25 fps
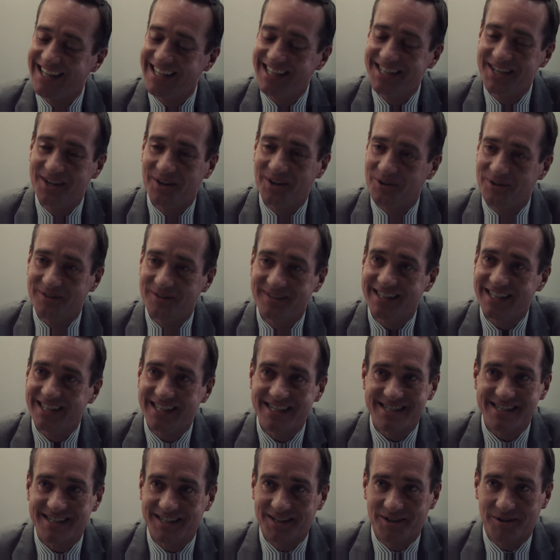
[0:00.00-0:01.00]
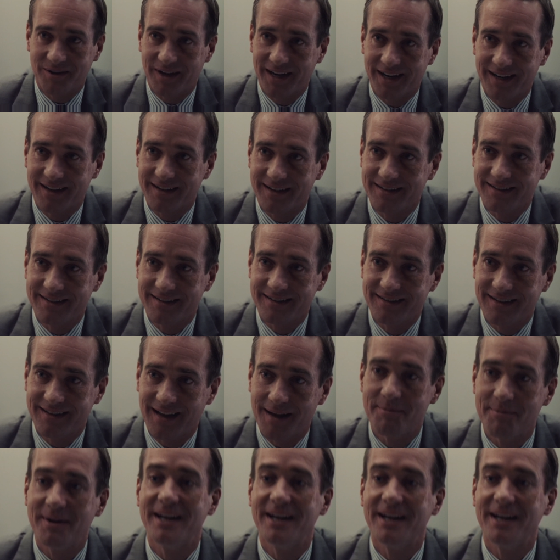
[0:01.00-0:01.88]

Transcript: no, it isn't, Greg. I